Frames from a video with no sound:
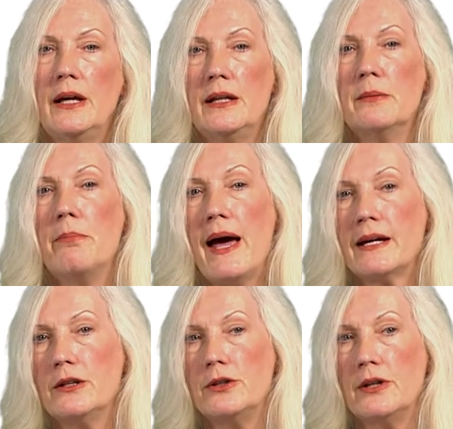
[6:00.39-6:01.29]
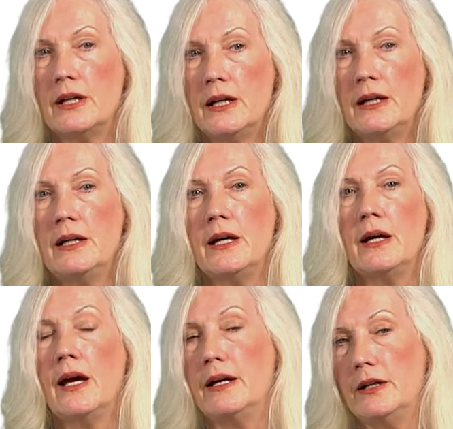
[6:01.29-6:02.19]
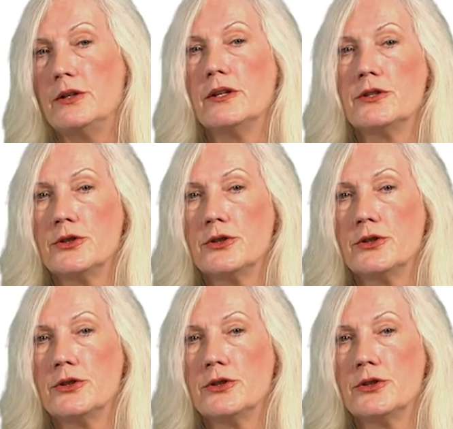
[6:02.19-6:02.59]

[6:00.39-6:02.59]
back into the kidney and into the